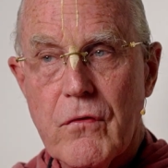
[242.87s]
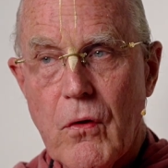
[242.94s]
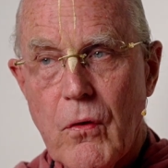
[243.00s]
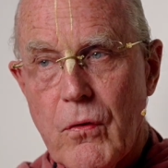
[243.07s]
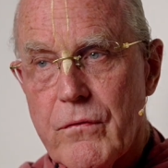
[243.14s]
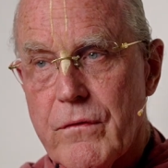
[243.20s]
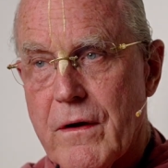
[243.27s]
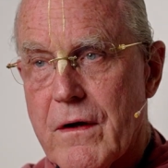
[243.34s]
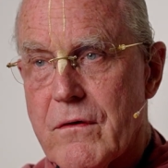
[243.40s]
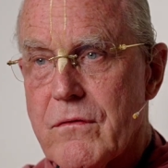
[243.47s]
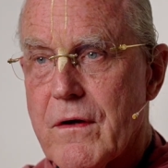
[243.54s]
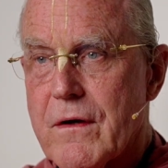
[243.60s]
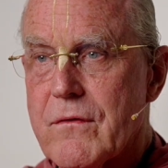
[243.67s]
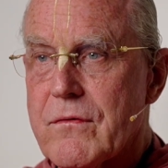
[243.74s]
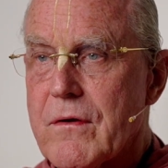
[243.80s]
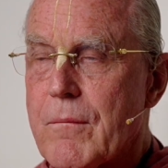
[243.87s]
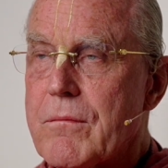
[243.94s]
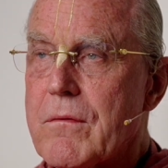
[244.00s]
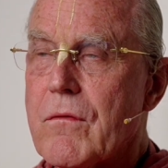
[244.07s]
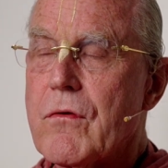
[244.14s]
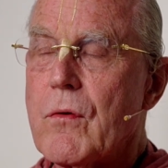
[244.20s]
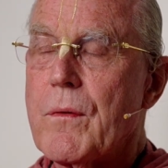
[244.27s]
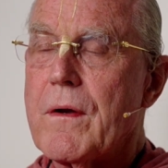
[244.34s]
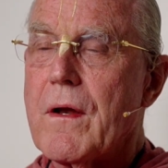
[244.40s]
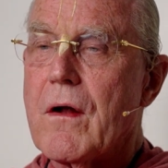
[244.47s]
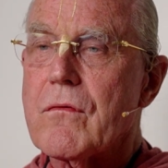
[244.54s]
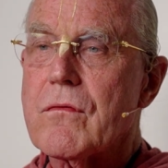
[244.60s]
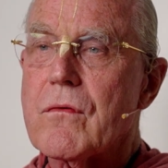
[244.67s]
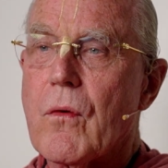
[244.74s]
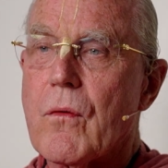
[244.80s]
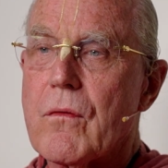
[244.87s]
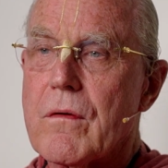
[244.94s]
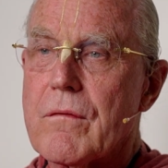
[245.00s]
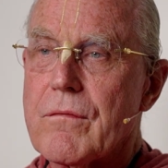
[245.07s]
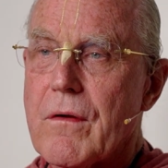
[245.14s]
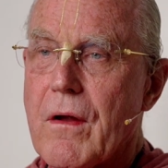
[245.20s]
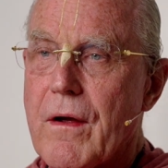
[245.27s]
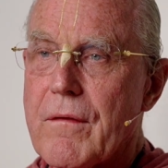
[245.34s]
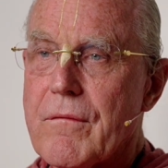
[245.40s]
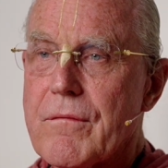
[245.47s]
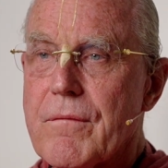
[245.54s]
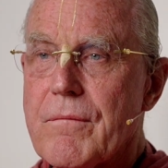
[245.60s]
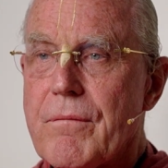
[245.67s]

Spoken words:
old age he accepted the renounced order of life.